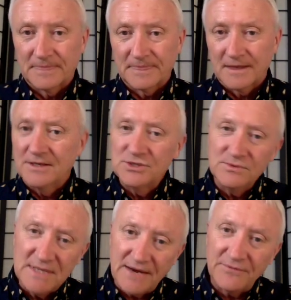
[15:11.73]
Because you
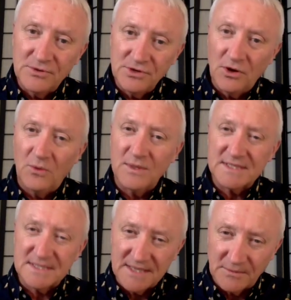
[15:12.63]
never know what
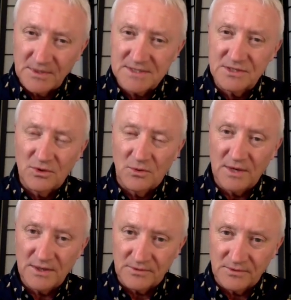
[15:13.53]
someone's
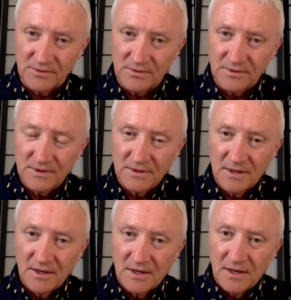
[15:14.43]
going through.
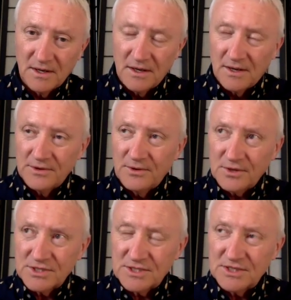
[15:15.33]
There are,
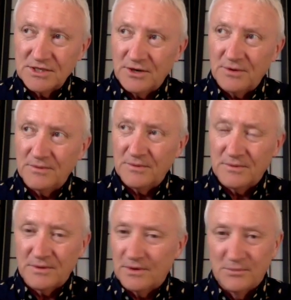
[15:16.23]

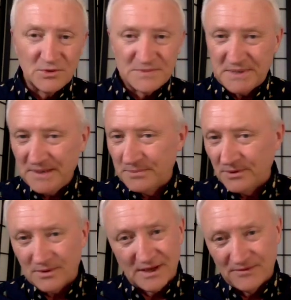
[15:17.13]
most
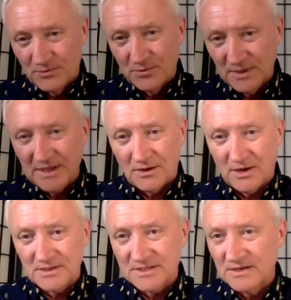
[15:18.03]
people, if we're really
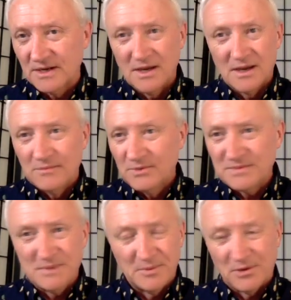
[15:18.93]
honest, most
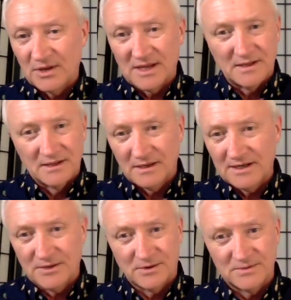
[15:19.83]
people are like little
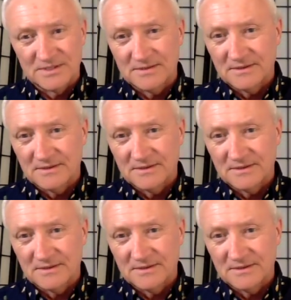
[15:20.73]
heroes.